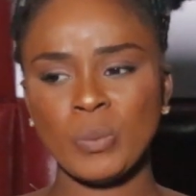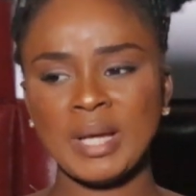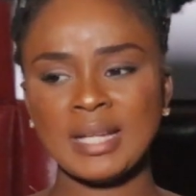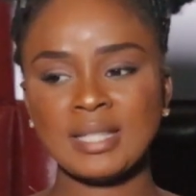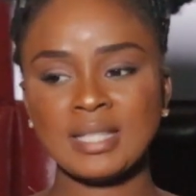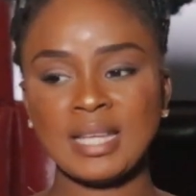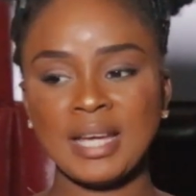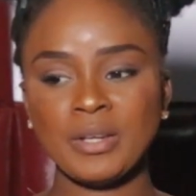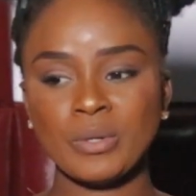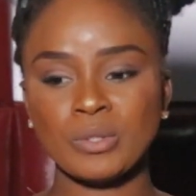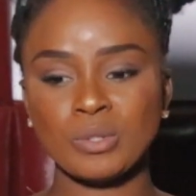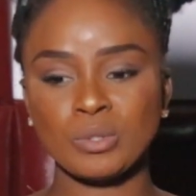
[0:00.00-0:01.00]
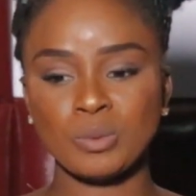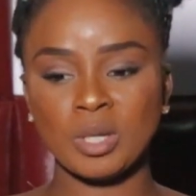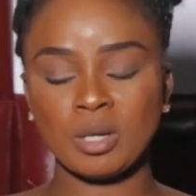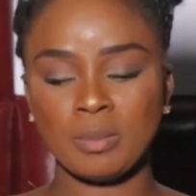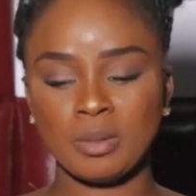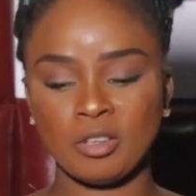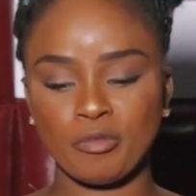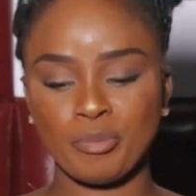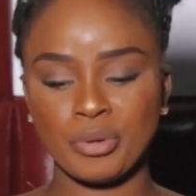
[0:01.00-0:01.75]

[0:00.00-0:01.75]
we had signed on to do a couple of